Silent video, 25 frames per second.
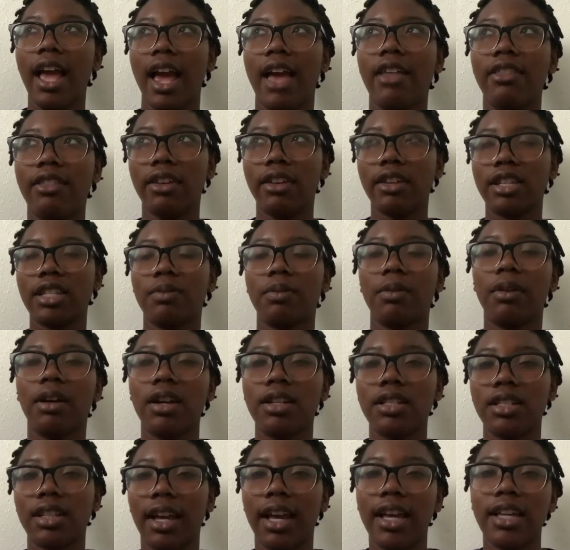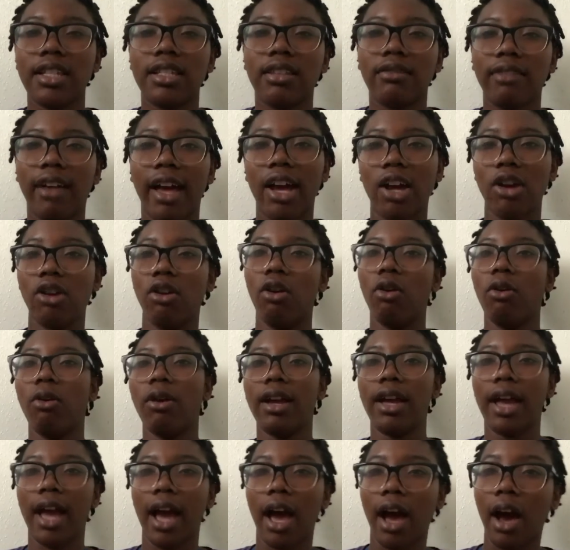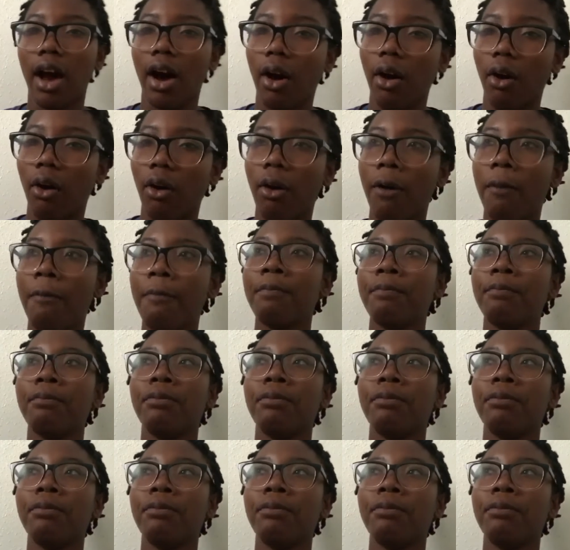had the experience, I guess, of going out.